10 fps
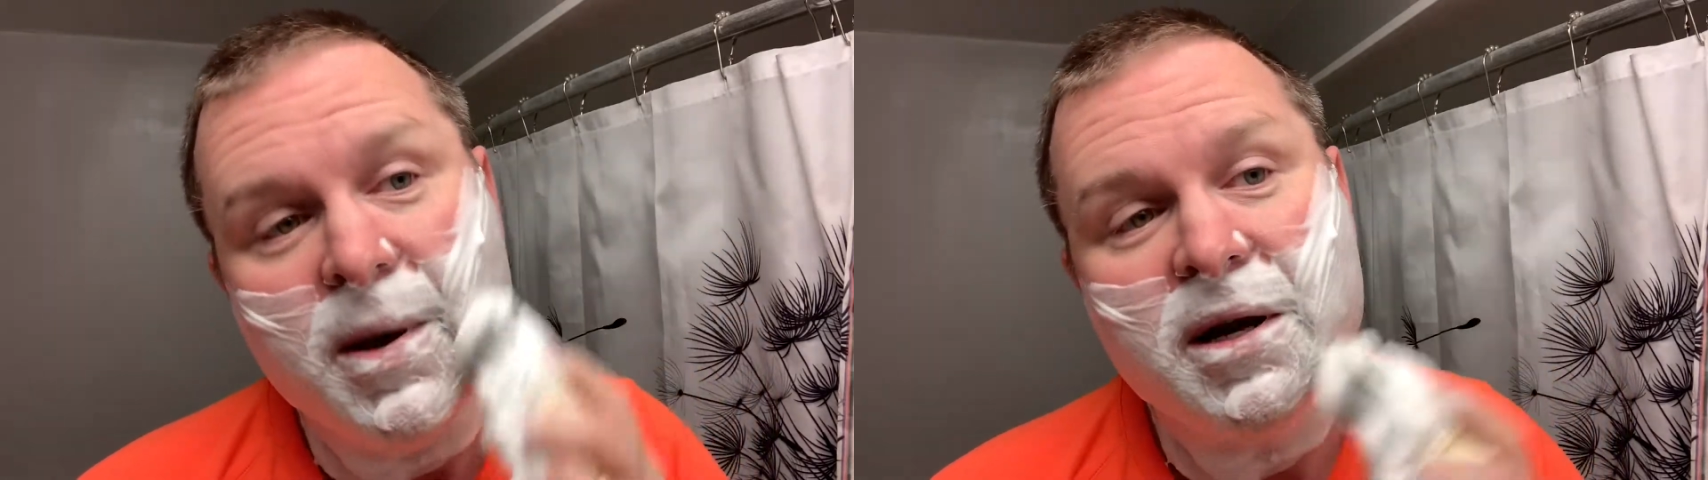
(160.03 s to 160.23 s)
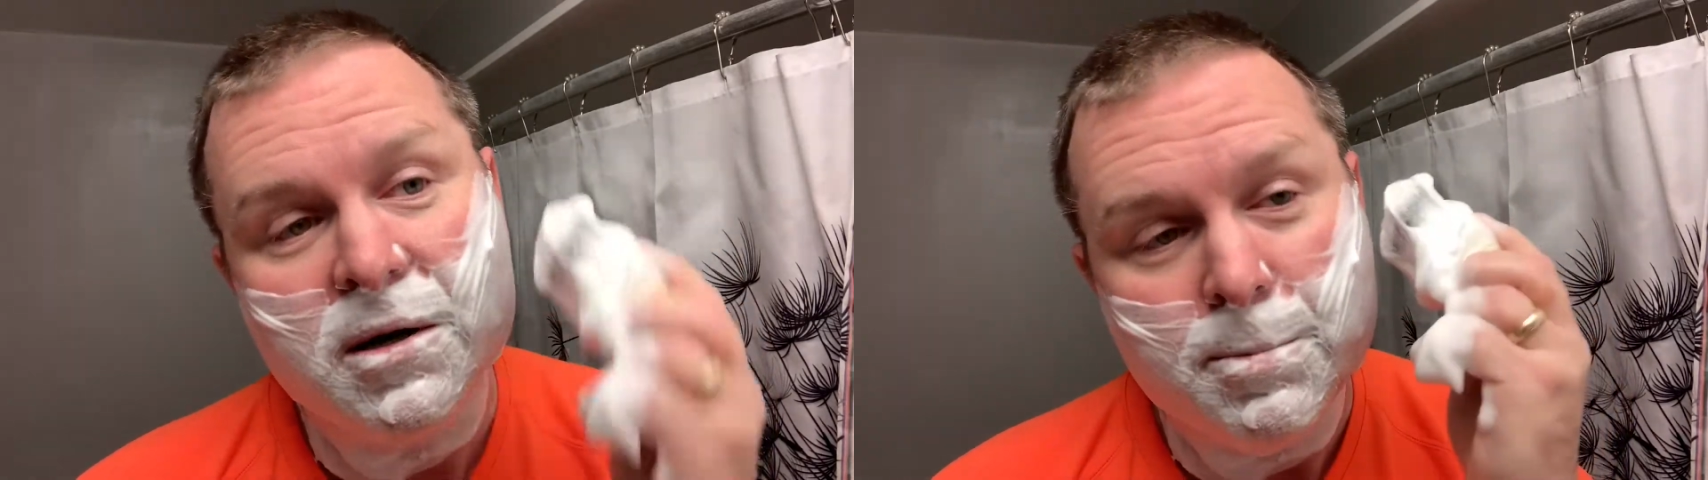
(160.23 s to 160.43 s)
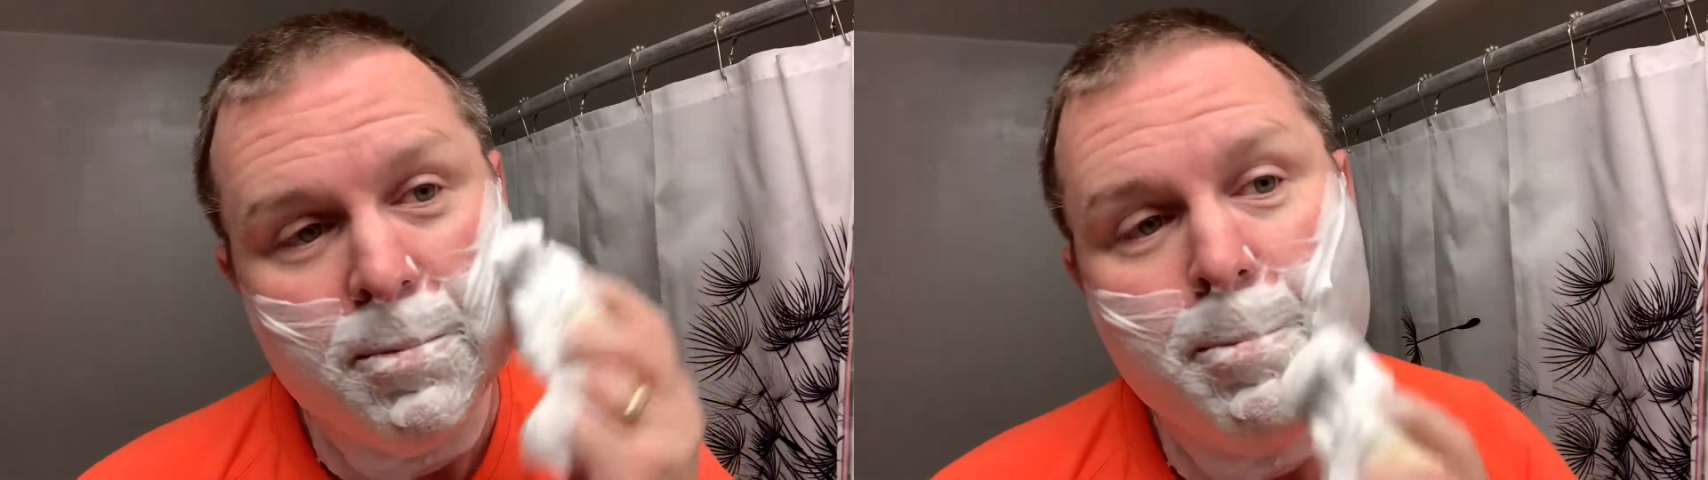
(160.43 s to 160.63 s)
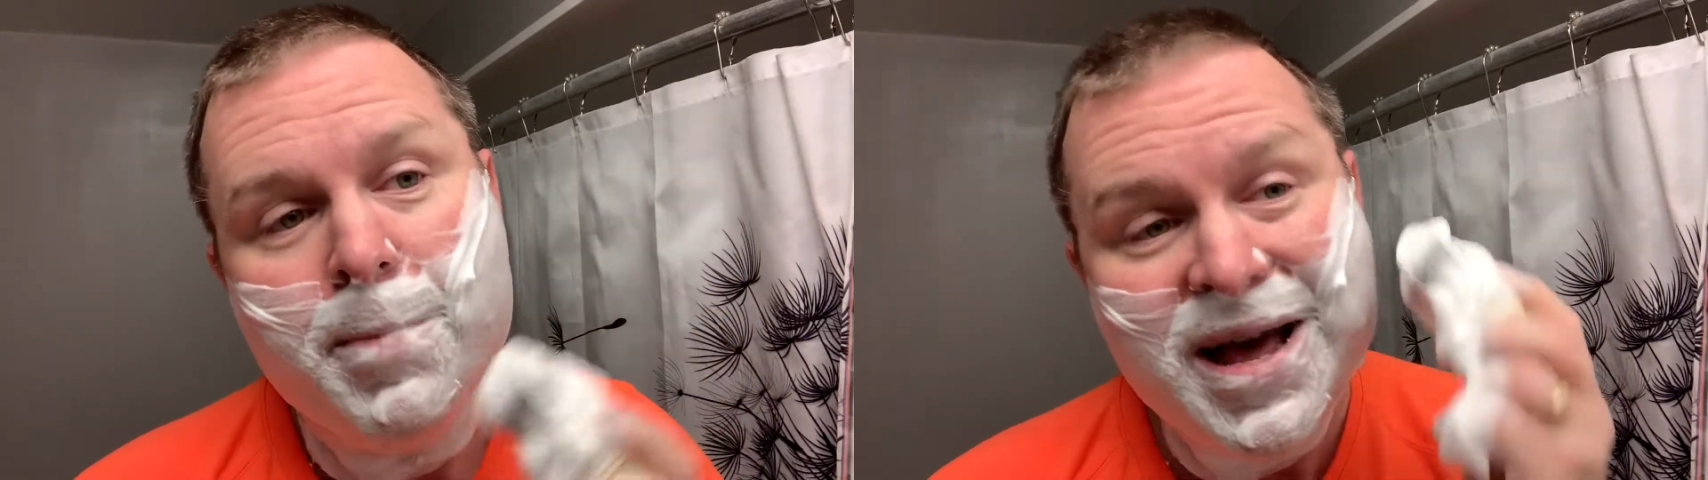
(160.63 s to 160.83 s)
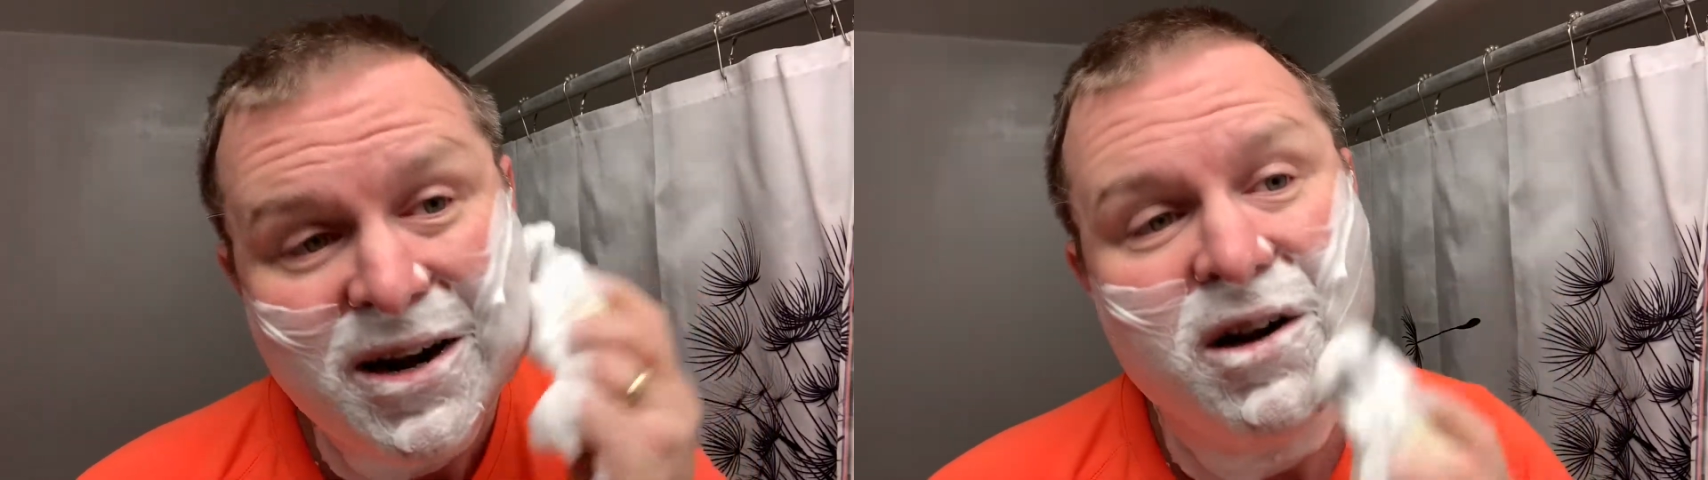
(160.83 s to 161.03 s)
better,
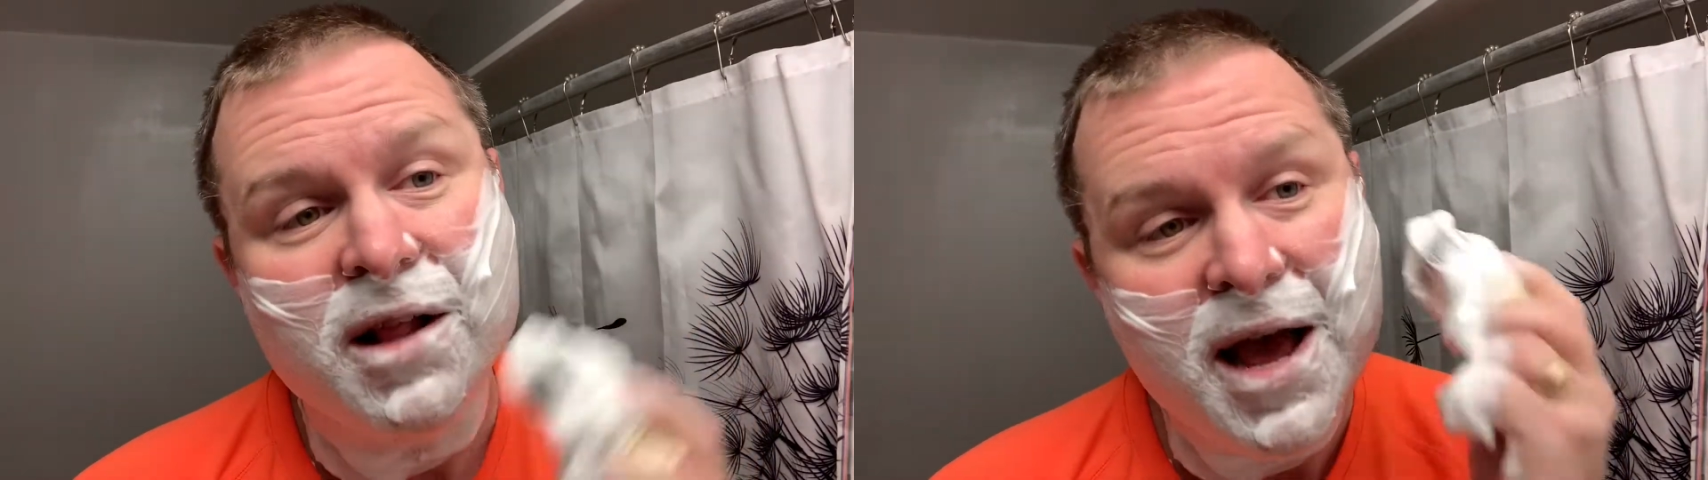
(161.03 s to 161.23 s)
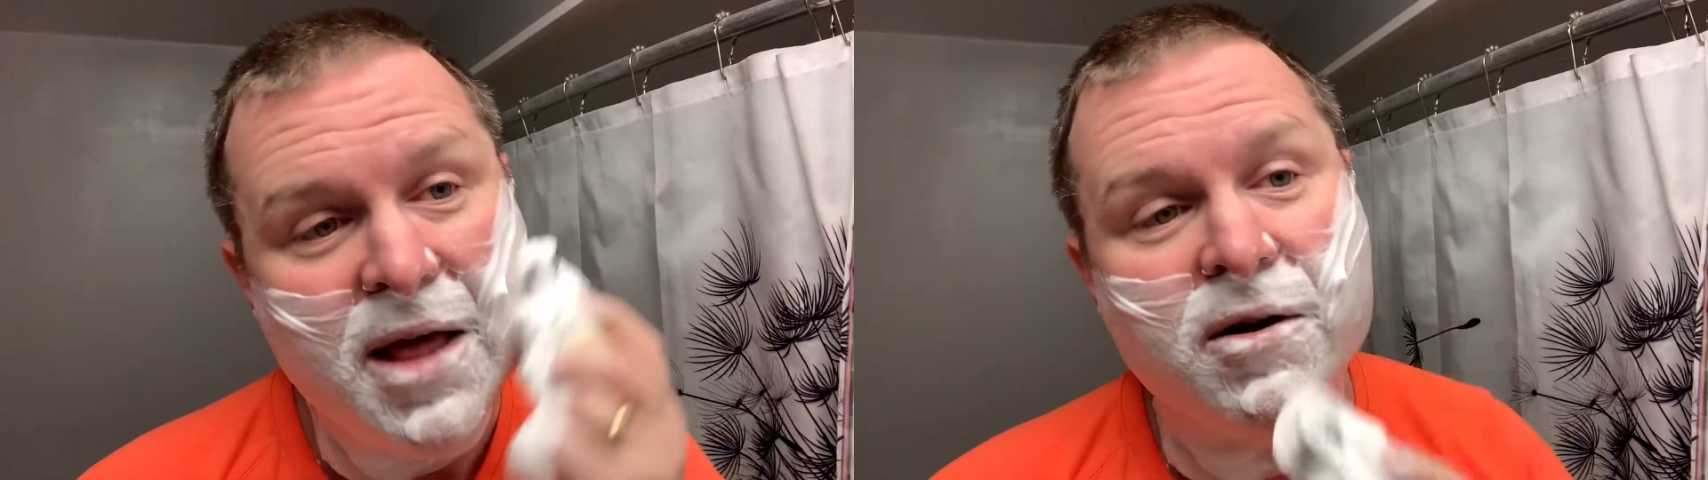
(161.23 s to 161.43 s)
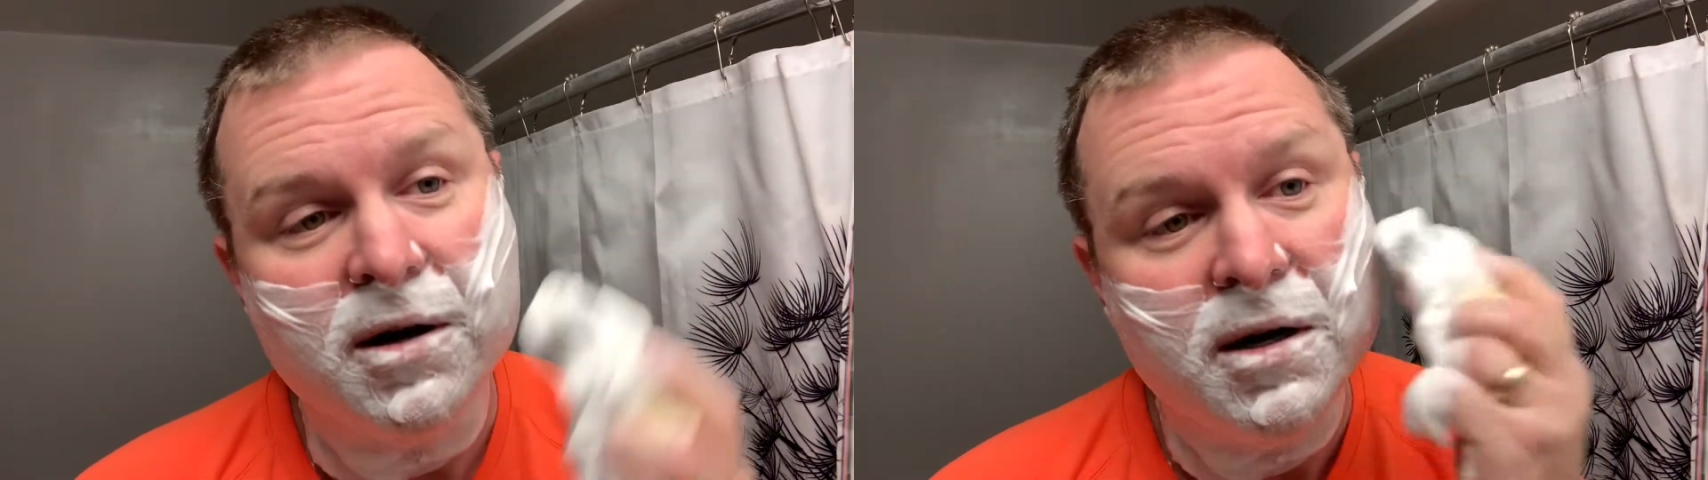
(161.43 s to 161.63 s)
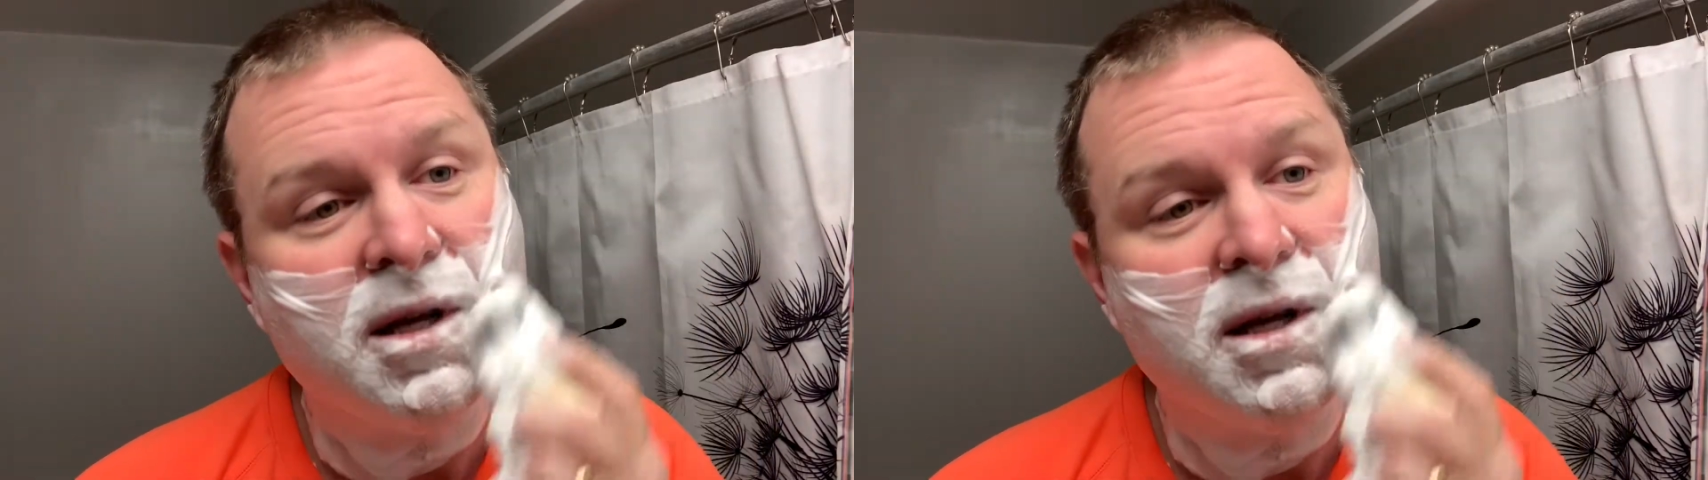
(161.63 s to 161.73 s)
better lather.